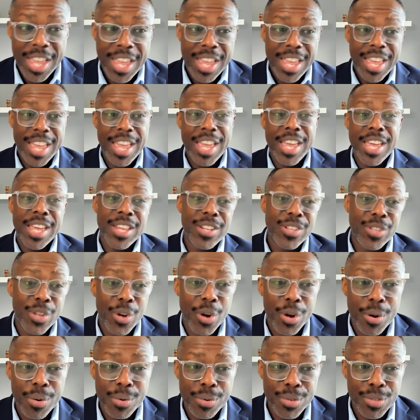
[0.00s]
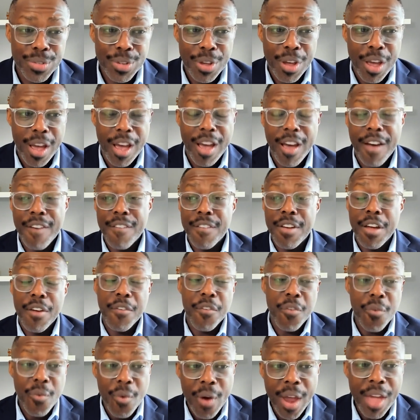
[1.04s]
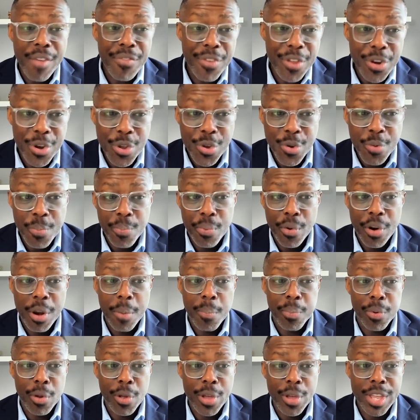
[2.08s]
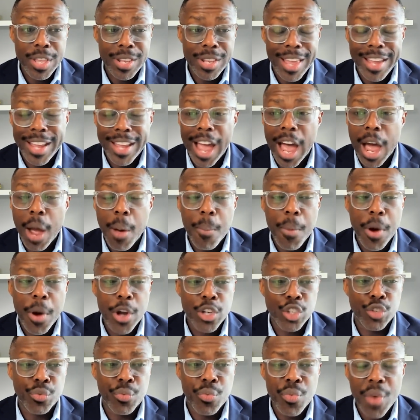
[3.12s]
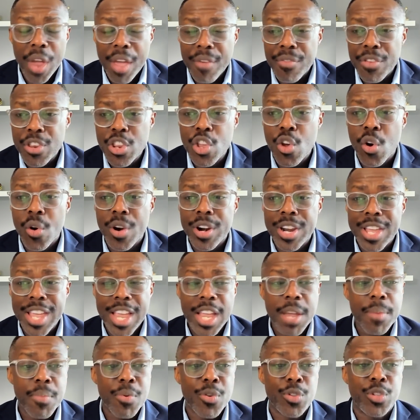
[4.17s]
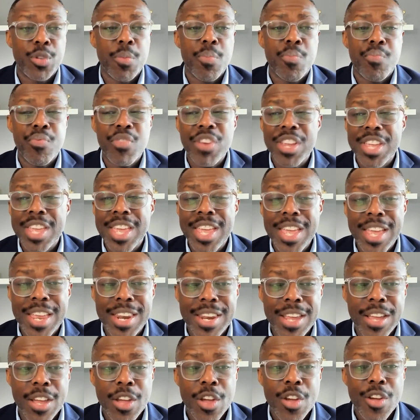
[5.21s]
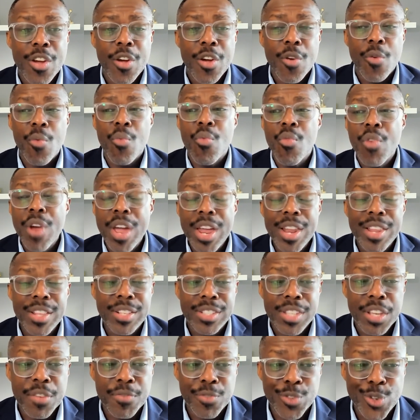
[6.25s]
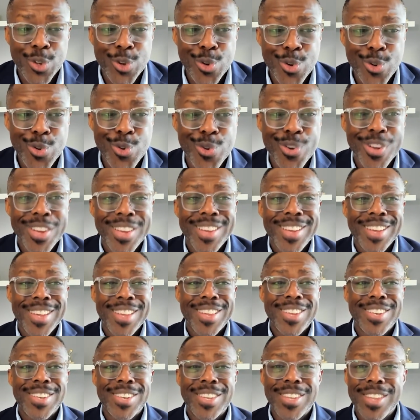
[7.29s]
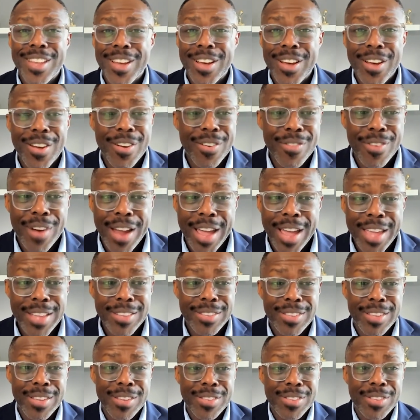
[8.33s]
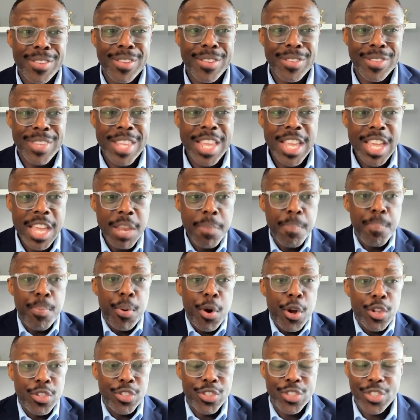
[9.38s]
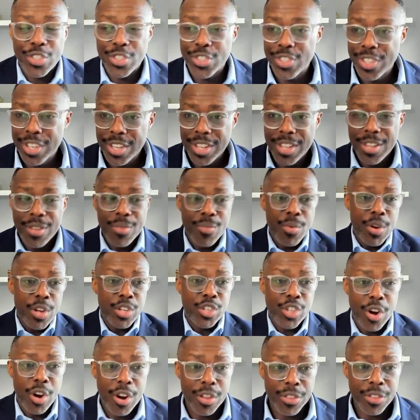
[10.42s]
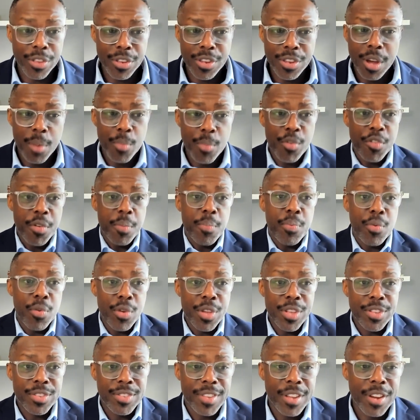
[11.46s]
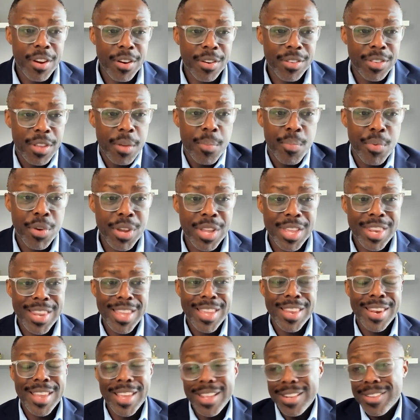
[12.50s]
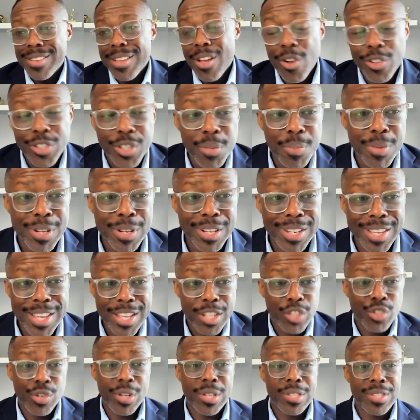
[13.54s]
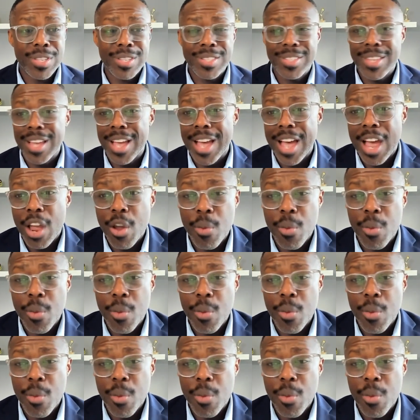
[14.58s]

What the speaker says: in terms of revenue per employee. Like, how much revenue are they able to bring in relative to the inputs, which are the number of employees they're bringing in. And ultimately it translates to higher